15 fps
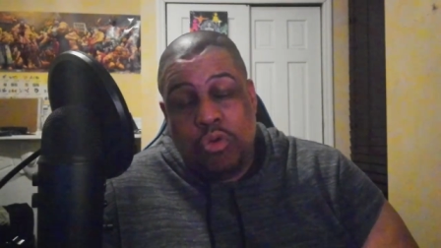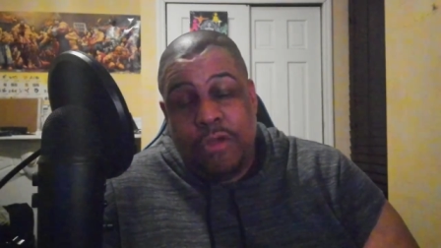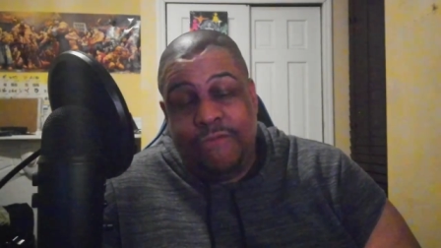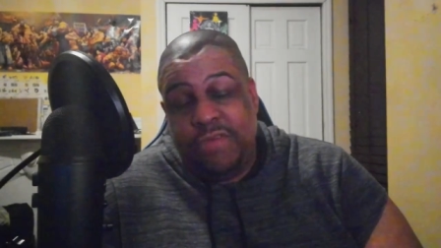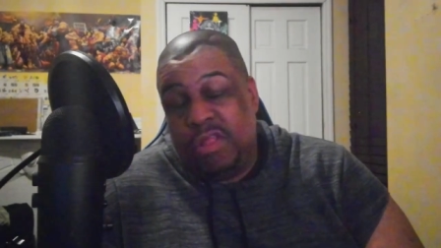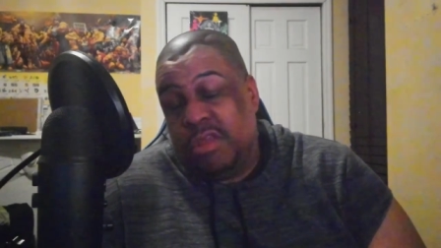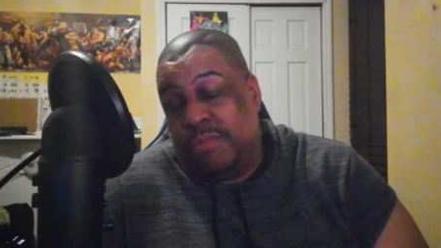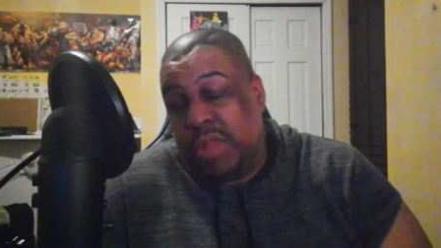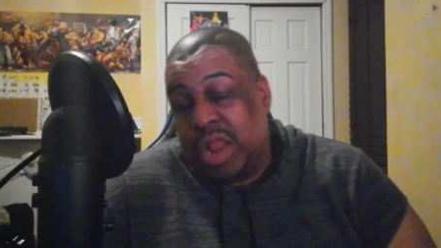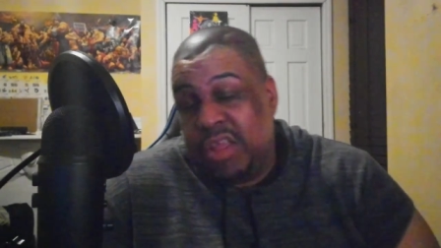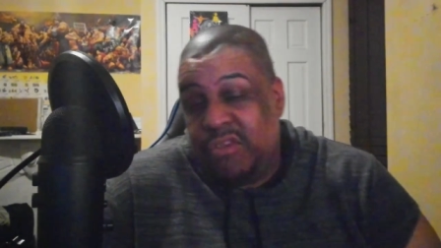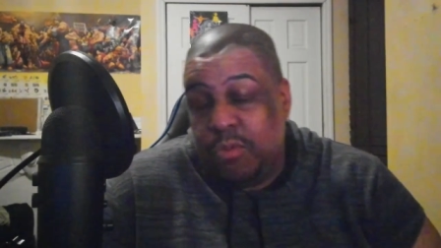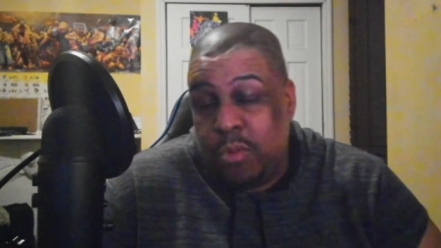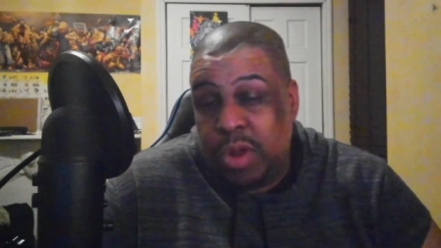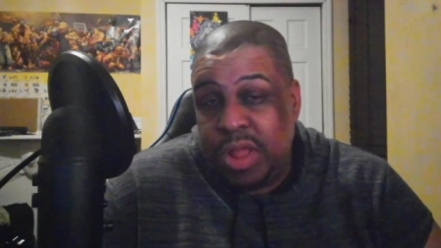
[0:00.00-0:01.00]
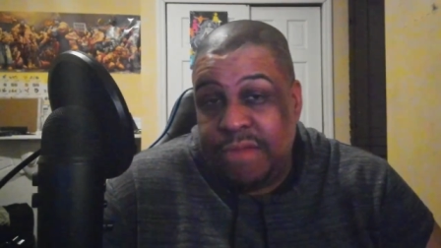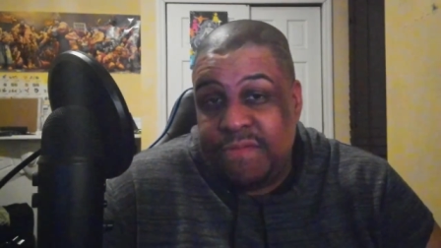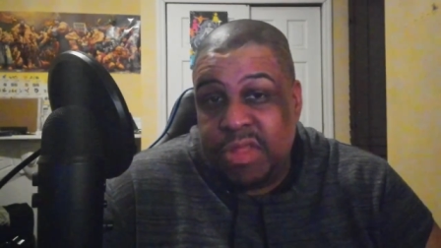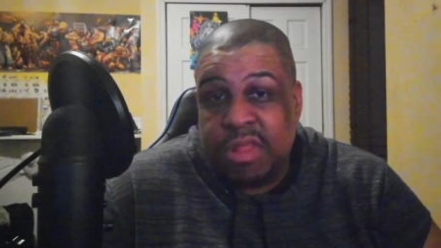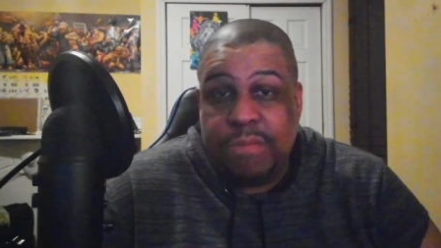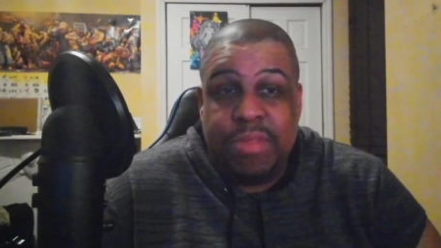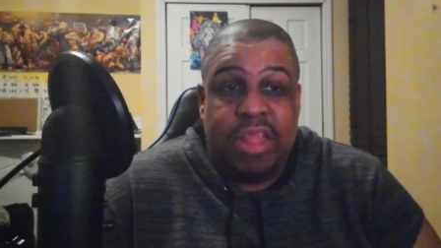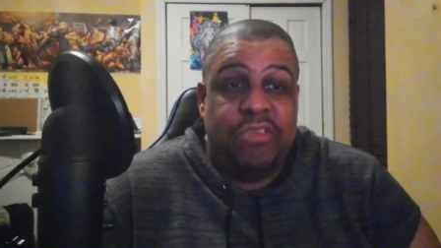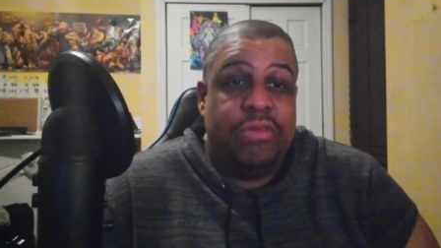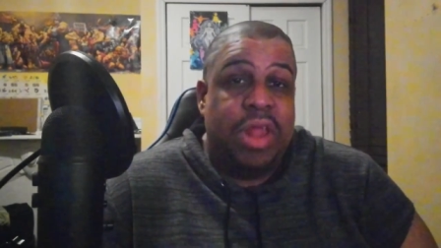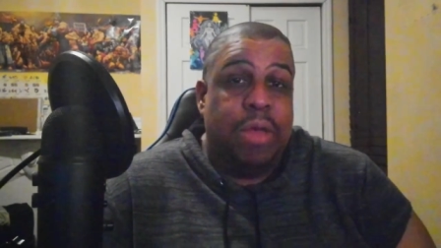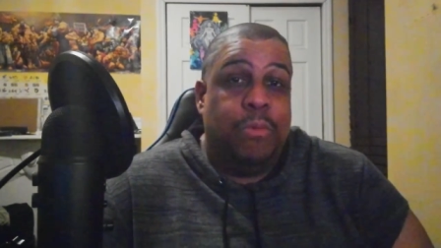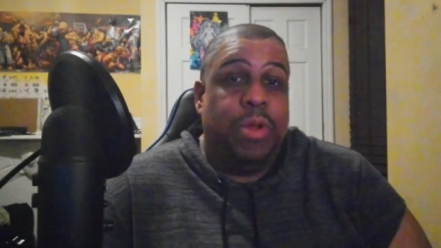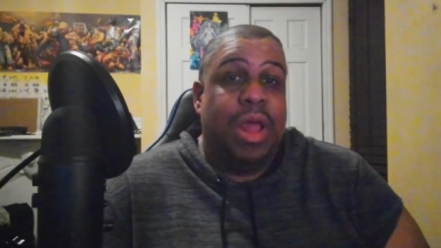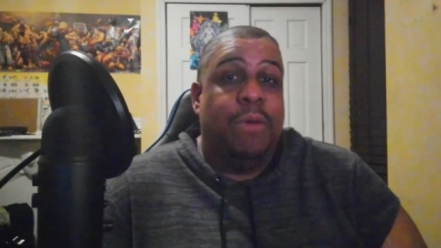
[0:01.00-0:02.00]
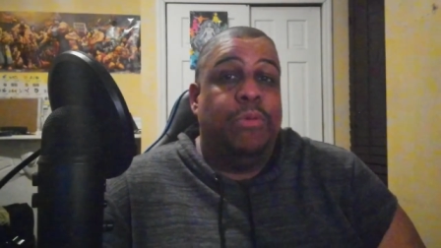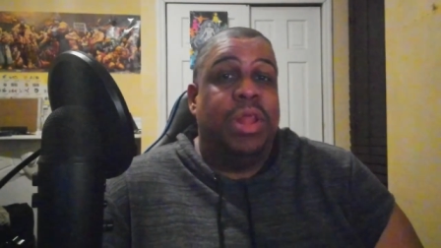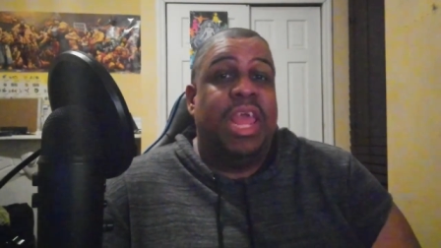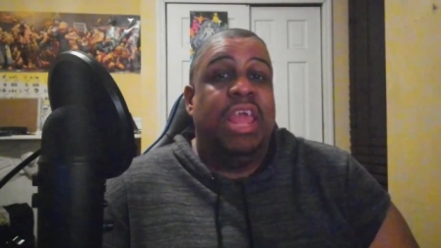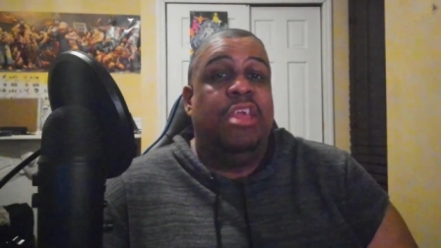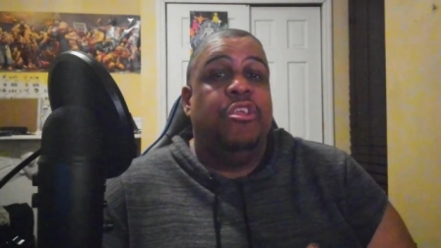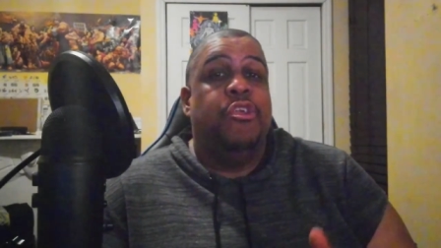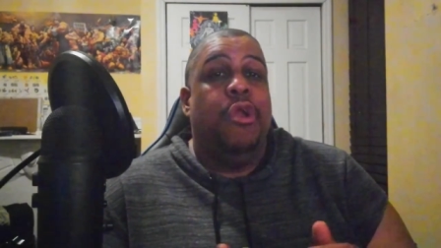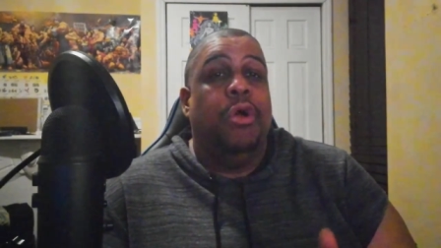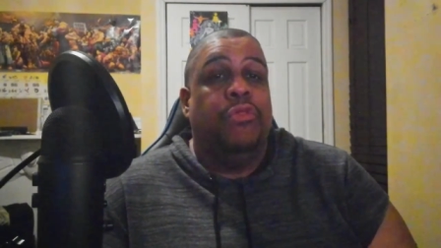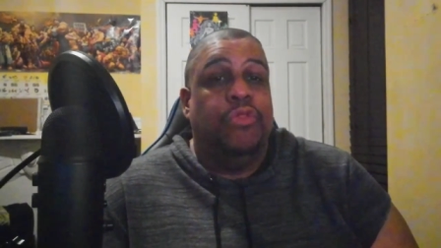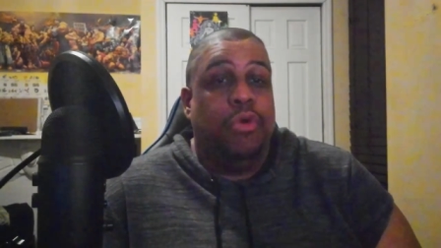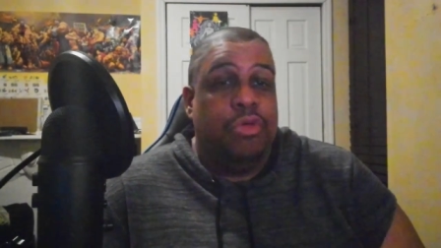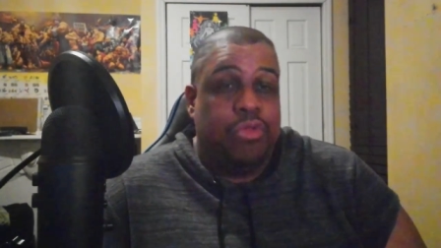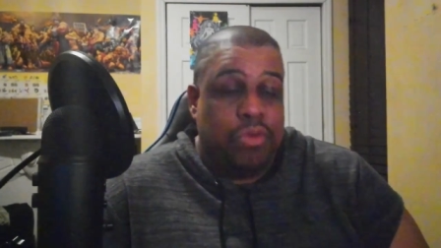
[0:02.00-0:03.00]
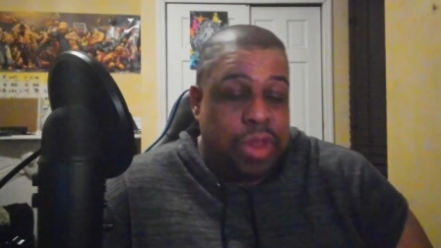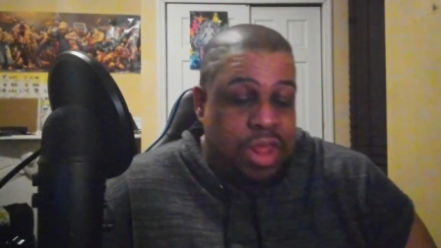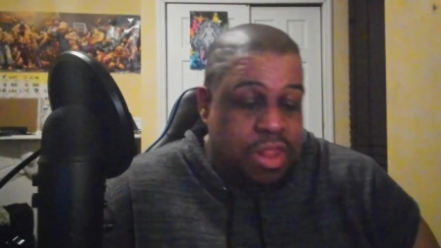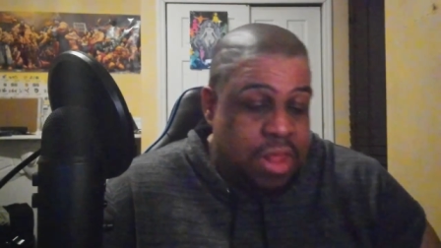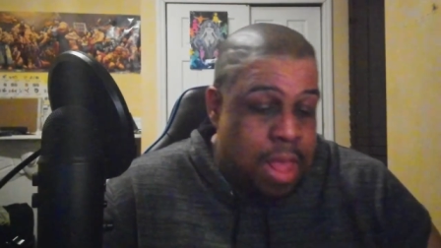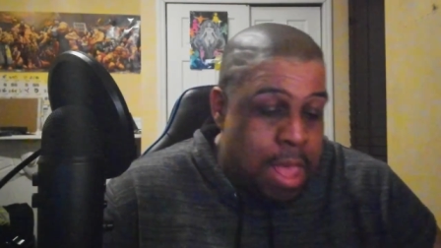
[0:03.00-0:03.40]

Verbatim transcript: if it's something that you want, if it's something that you not want. I want to hear your thoughts on this.